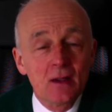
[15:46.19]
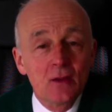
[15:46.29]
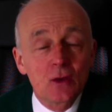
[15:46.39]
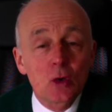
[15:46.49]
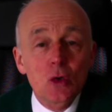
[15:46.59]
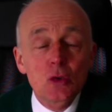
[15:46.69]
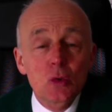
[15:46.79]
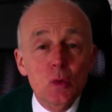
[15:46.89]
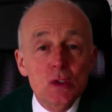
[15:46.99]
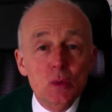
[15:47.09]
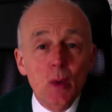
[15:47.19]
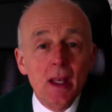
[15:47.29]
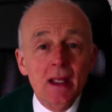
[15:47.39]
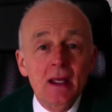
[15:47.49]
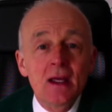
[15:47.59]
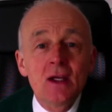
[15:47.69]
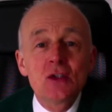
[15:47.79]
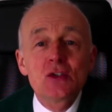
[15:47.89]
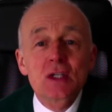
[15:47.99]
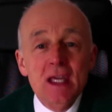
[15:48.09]
The God who is willing
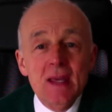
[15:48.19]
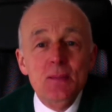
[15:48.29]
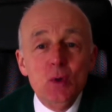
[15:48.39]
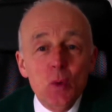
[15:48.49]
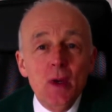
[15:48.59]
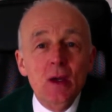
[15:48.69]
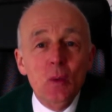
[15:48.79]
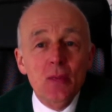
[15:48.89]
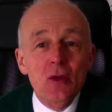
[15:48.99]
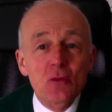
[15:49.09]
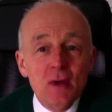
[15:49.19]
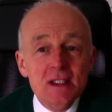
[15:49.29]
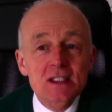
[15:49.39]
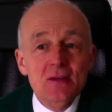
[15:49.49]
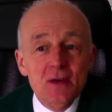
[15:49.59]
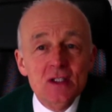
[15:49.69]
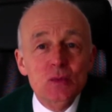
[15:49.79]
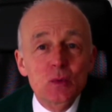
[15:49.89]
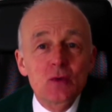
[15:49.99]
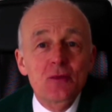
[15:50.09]
to keep going when the rest of us
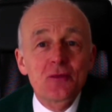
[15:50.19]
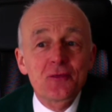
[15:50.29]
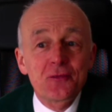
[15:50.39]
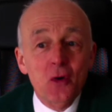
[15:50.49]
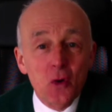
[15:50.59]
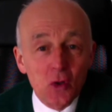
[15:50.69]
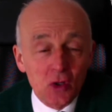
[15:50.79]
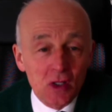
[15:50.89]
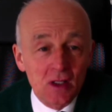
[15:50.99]
would fall.